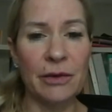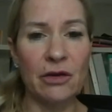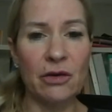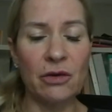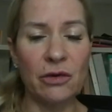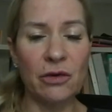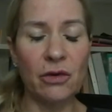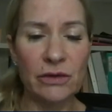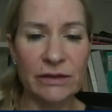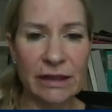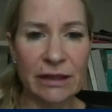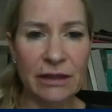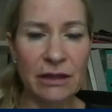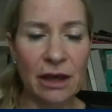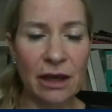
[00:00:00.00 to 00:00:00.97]

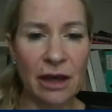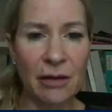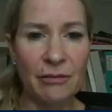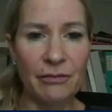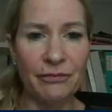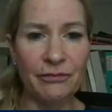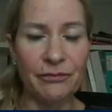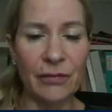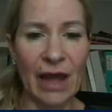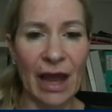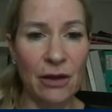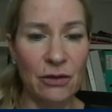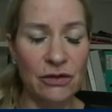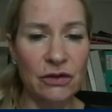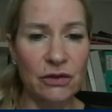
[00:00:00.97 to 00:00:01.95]
causing
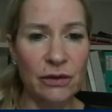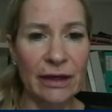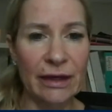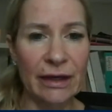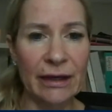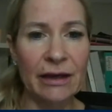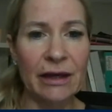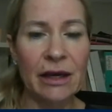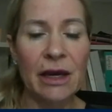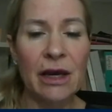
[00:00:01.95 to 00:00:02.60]
house soiling.